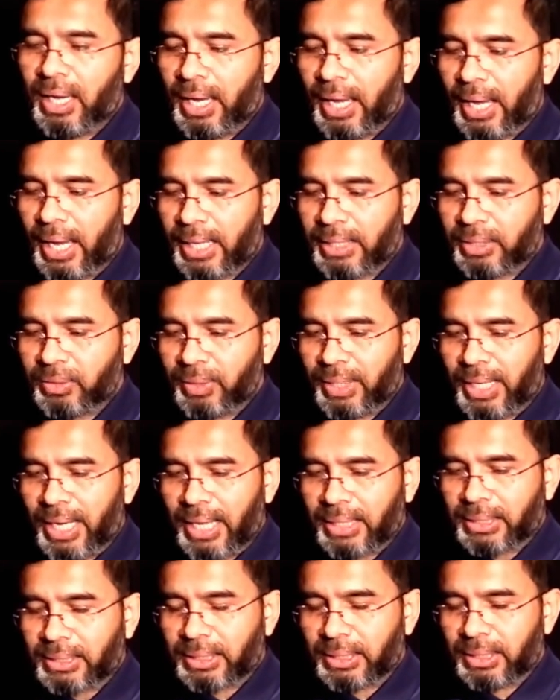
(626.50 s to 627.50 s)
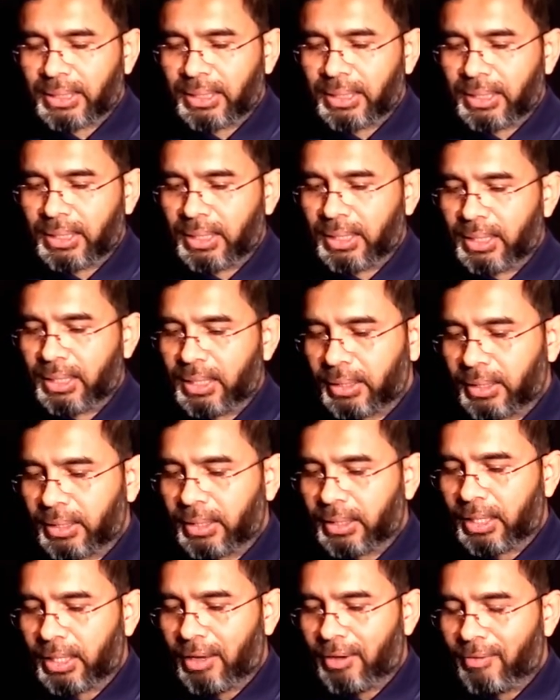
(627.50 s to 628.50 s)
And we get
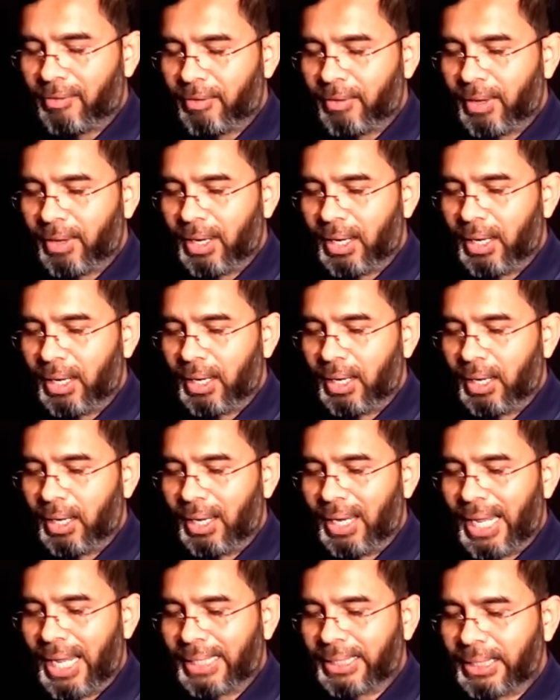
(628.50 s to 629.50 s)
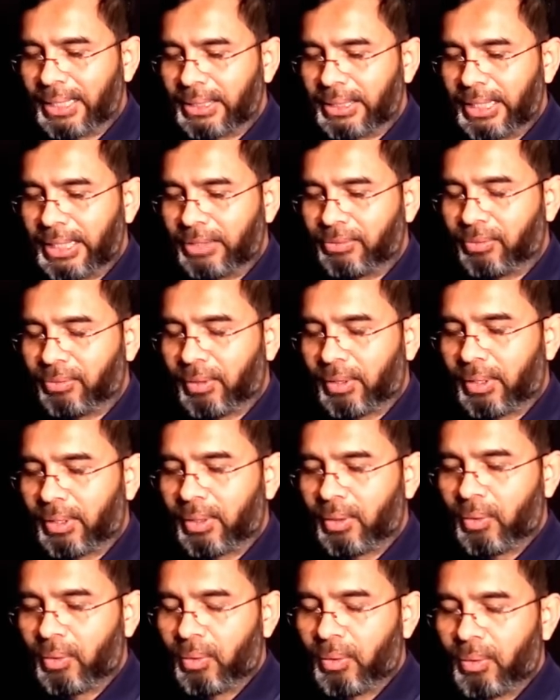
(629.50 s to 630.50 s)
the latent heat for
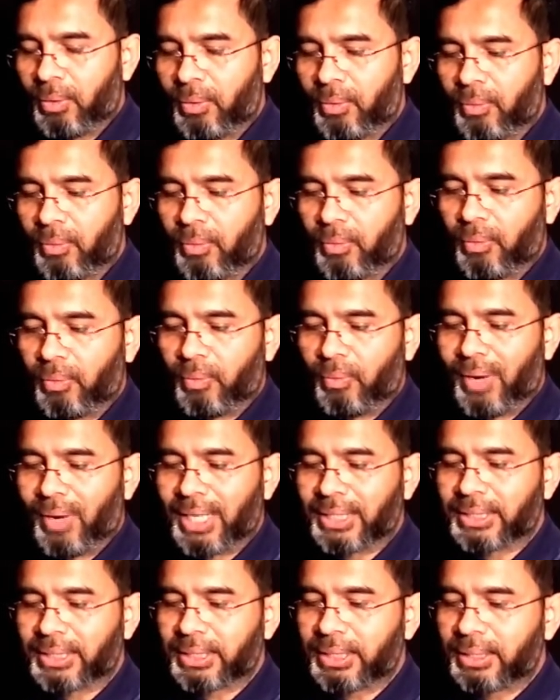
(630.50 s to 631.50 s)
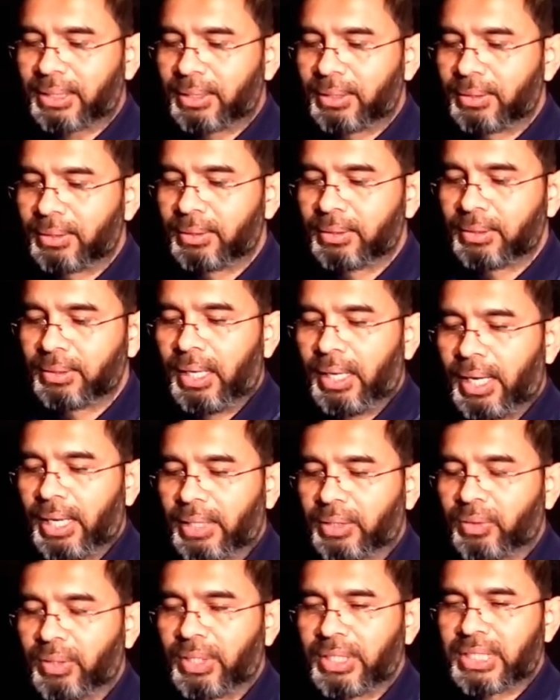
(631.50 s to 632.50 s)
water
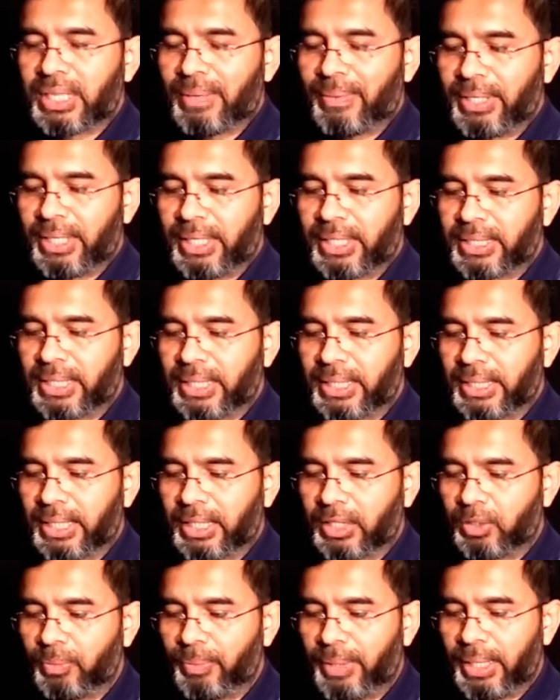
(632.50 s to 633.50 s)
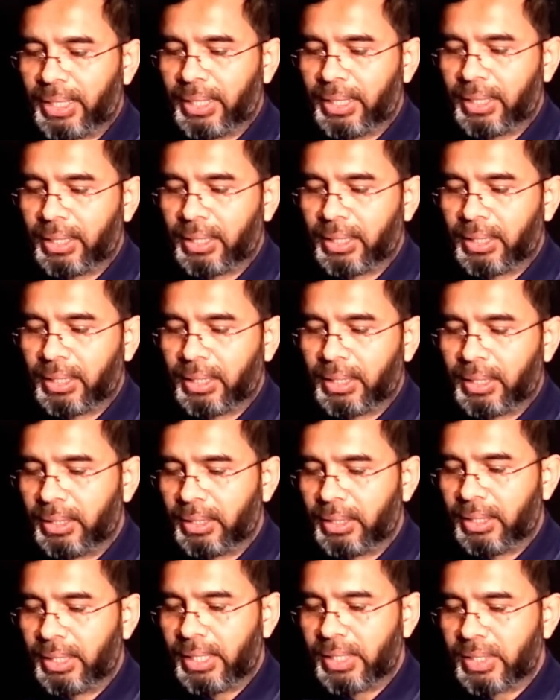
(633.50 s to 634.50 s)
at 27 degrees centigrade to be
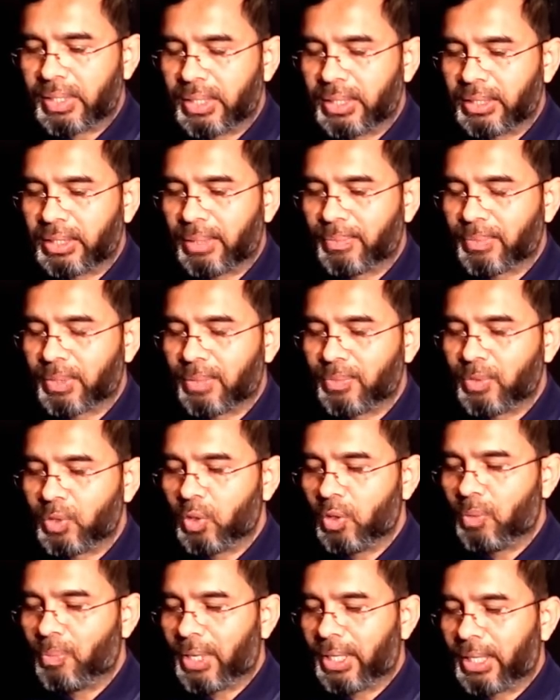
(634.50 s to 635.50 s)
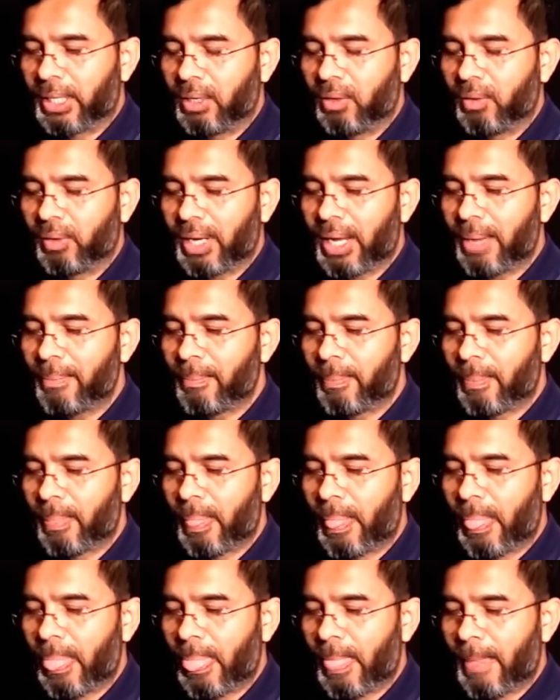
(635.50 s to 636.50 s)
this in terms of joule per kilogram
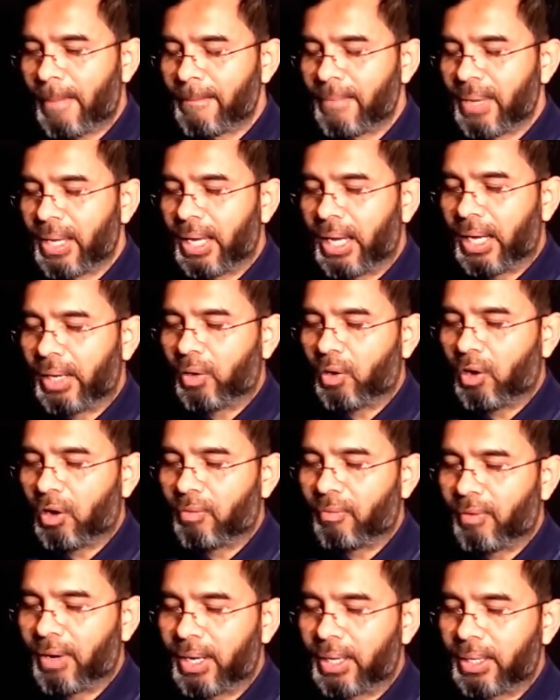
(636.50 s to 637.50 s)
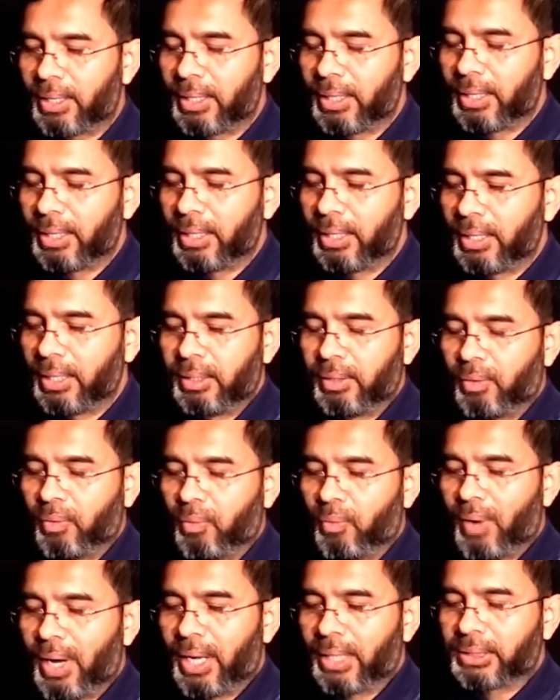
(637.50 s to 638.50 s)
and you convert
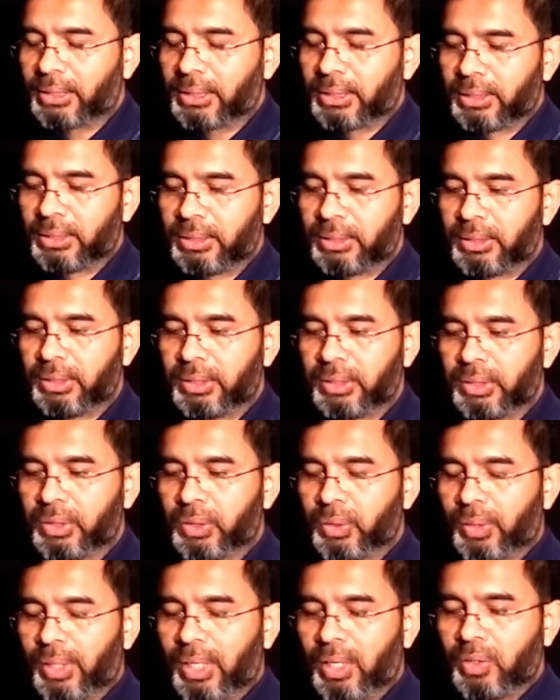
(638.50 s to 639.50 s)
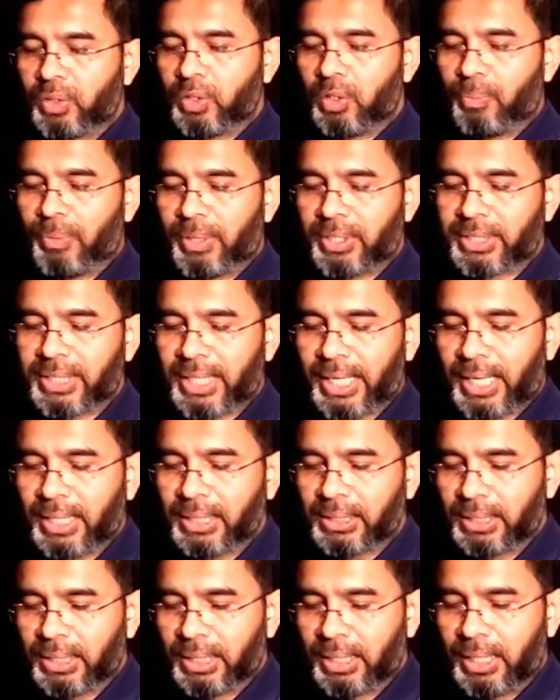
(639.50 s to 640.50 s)
watt to kilojoule per
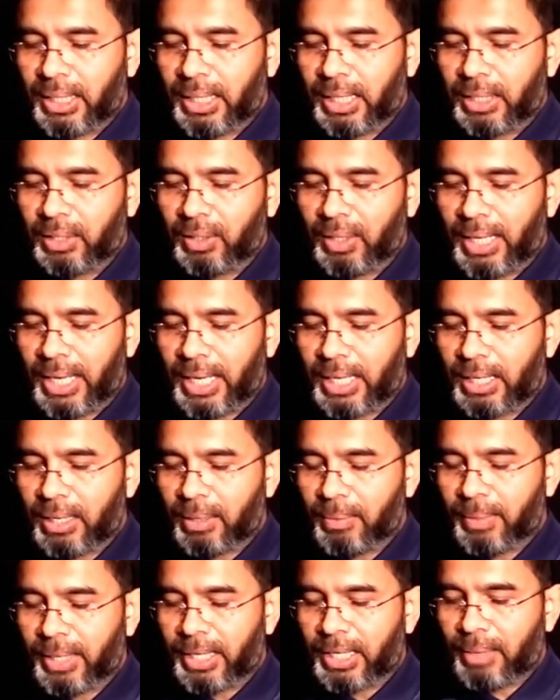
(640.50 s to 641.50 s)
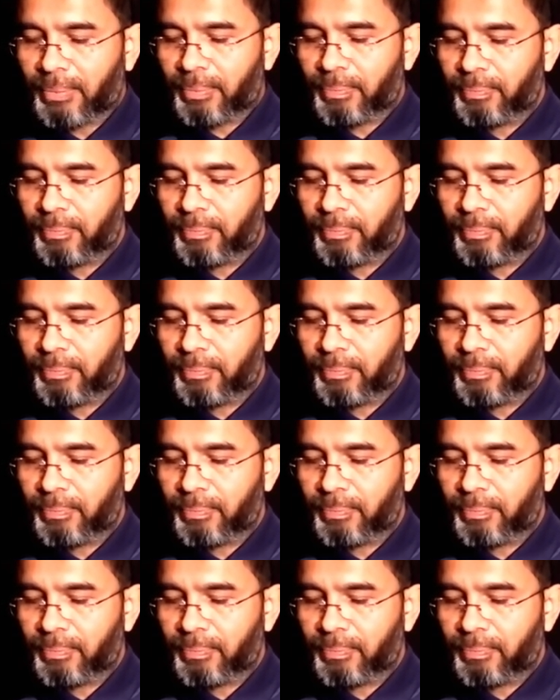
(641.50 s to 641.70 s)
second and you'll get up, get